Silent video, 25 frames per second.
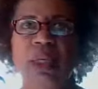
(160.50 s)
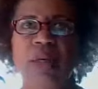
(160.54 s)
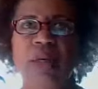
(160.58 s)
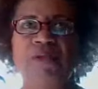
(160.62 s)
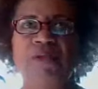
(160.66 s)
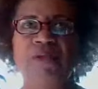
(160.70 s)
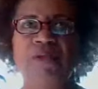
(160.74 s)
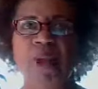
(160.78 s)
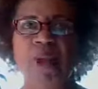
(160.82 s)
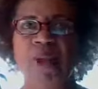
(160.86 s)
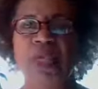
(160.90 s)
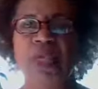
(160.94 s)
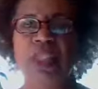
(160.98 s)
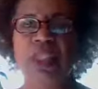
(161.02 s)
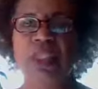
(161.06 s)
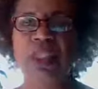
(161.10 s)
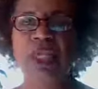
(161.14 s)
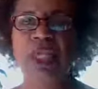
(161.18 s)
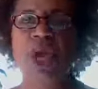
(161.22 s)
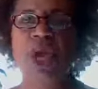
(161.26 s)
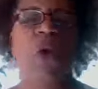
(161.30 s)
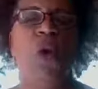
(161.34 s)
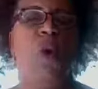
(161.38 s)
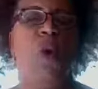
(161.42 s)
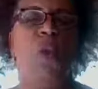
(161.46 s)

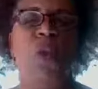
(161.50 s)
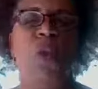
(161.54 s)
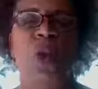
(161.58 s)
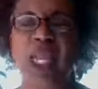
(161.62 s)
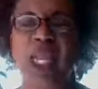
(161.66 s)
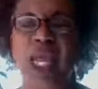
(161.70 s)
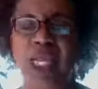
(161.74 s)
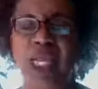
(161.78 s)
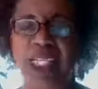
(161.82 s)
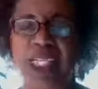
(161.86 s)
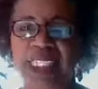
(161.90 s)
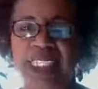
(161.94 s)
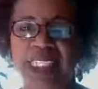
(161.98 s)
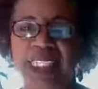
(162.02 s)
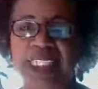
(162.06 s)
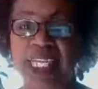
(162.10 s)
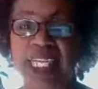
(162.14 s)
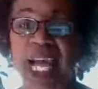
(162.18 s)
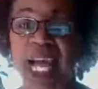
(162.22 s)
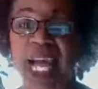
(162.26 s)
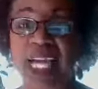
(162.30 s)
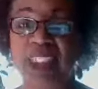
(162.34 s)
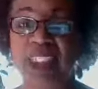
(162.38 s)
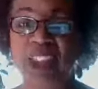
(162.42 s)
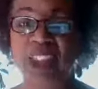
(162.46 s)
focusing on what I could
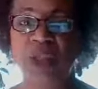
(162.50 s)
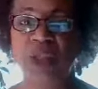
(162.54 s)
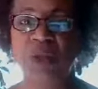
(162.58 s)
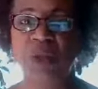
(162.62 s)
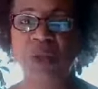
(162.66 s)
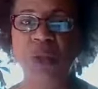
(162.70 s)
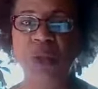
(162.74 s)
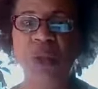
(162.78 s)
not do,